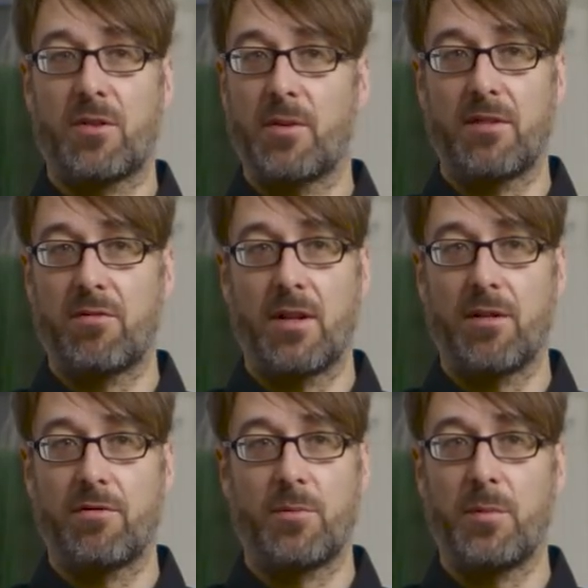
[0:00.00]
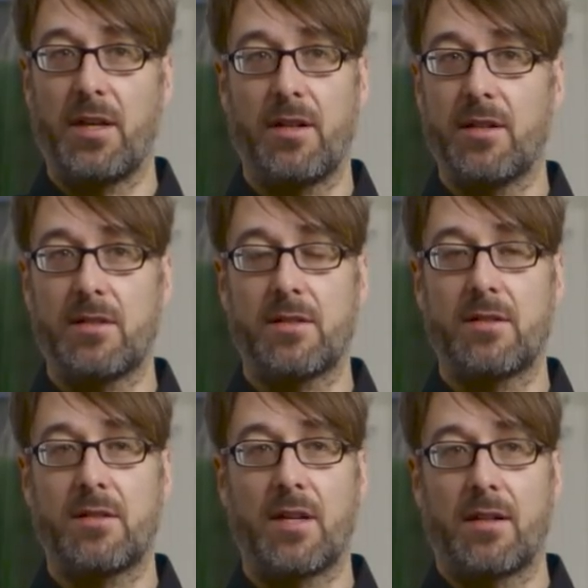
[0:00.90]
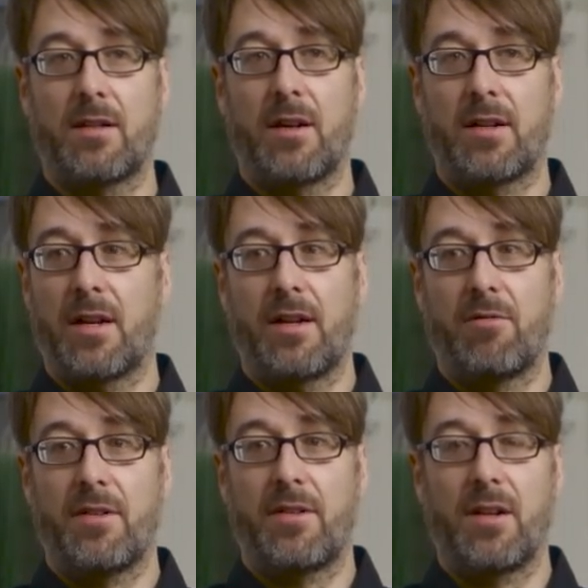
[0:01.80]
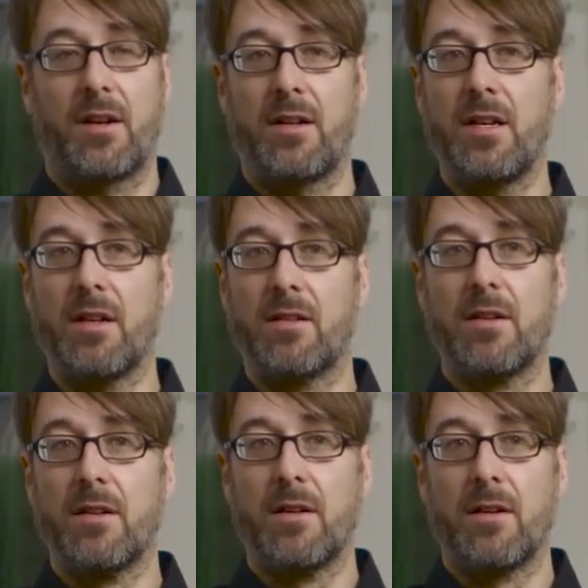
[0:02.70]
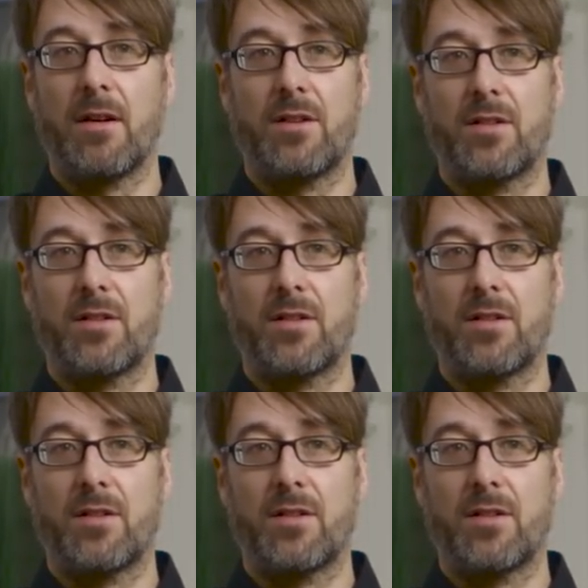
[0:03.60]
the Creative Cloud for me is that I get everything I need I